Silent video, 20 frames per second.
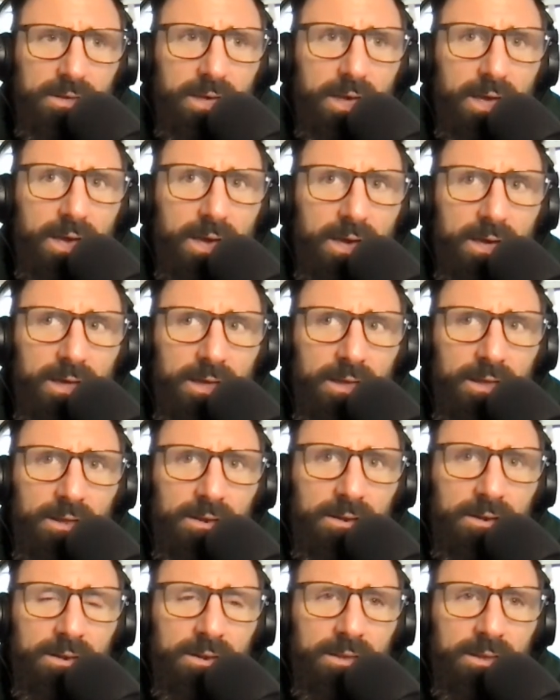
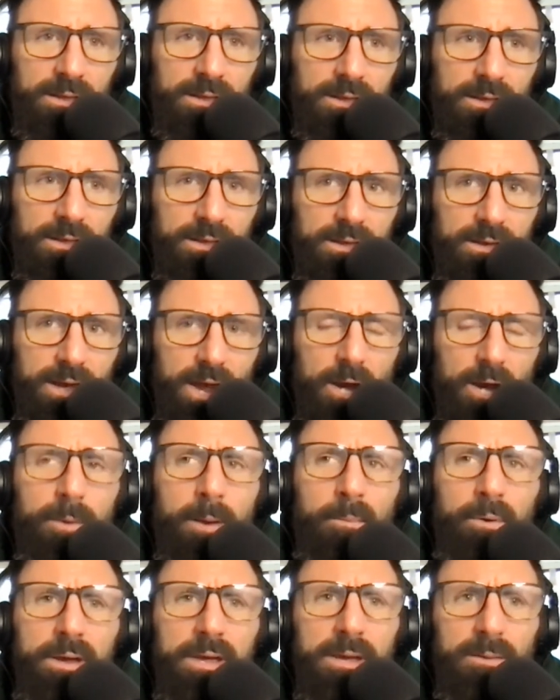And I
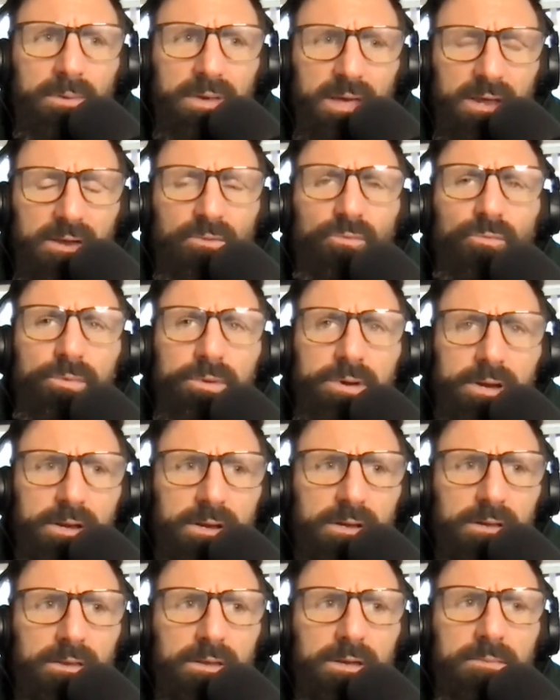remember him getting
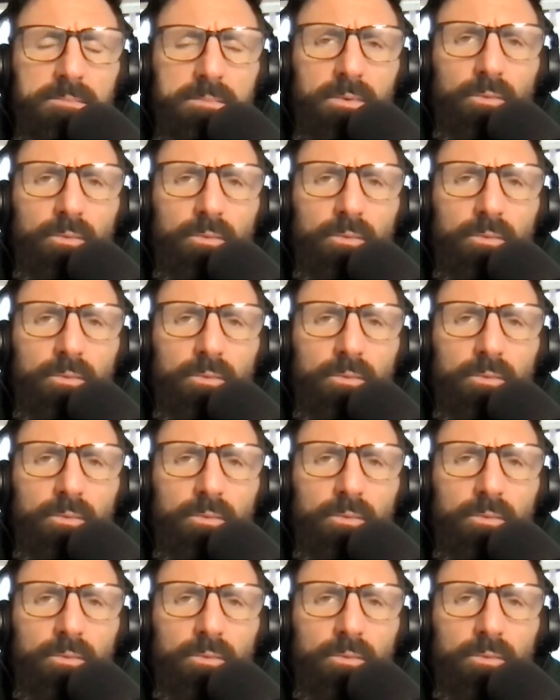really,